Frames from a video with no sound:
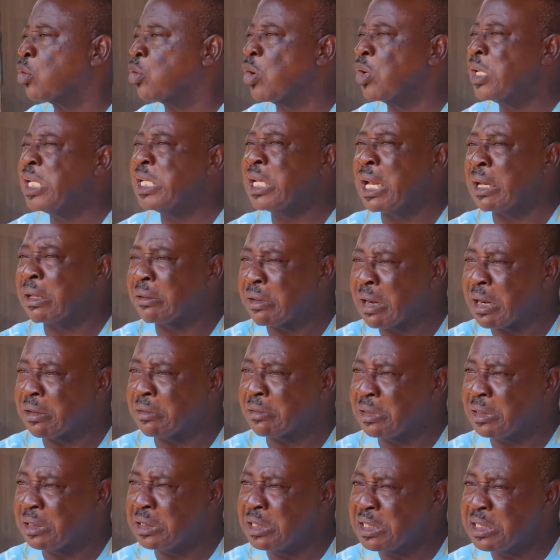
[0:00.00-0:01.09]
running
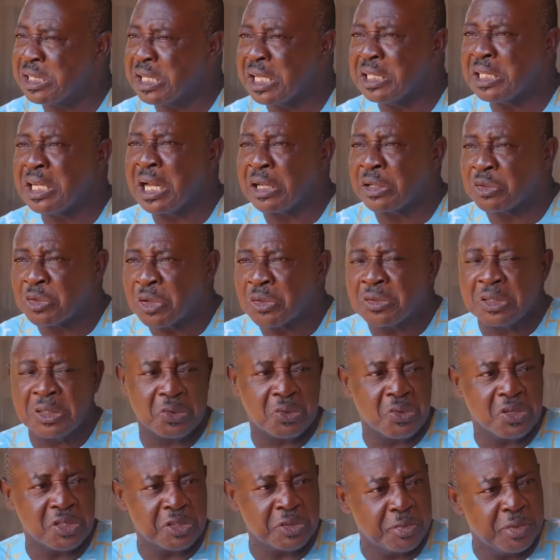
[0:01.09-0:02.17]
around. Initially, I thought
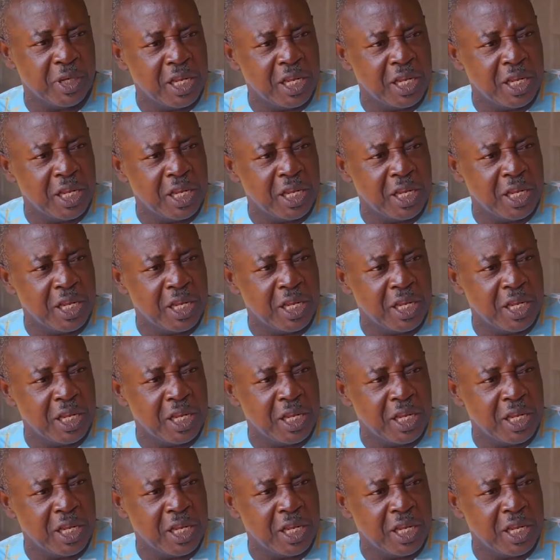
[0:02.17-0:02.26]
it was